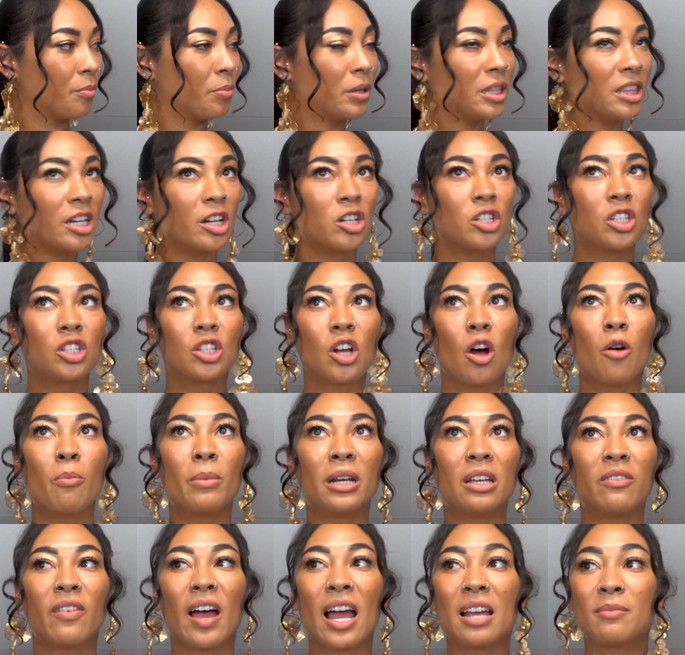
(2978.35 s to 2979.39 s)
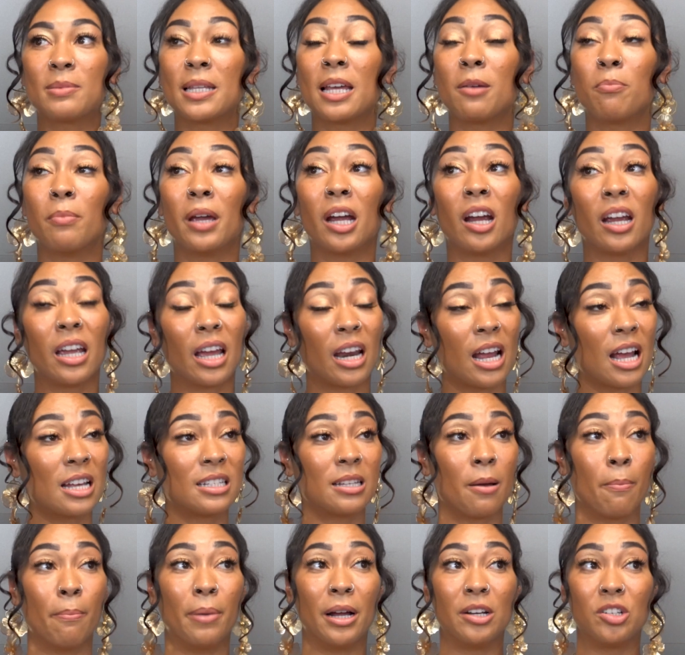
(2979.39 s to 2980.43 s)
but there's so many vibes. Like Marietta has
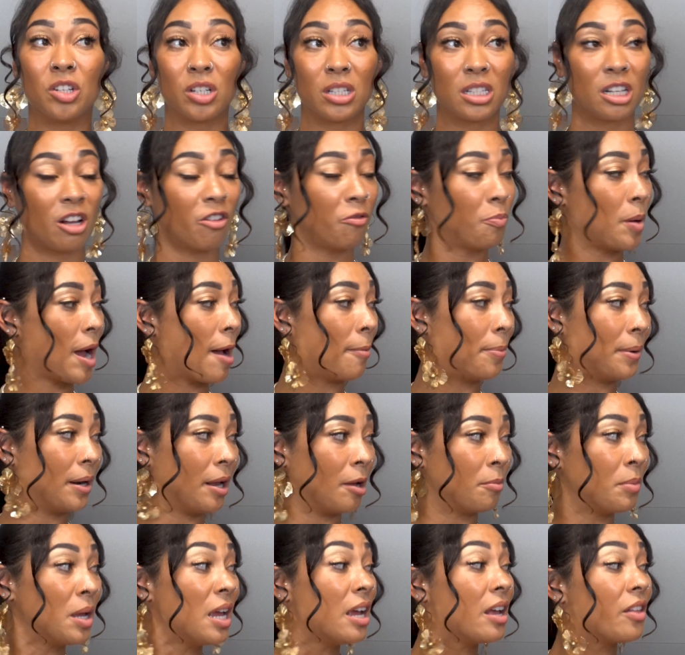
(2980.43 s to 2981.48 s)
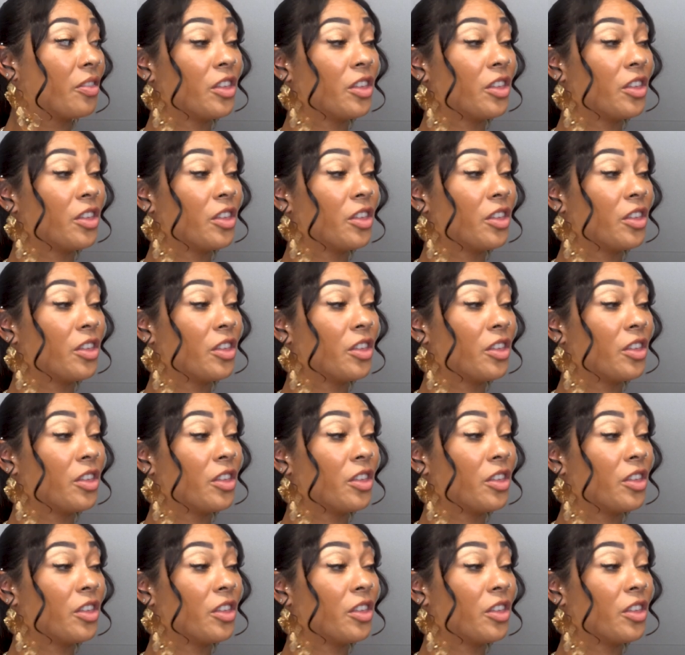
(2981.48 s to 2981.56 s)
a bunch of stuff popping up.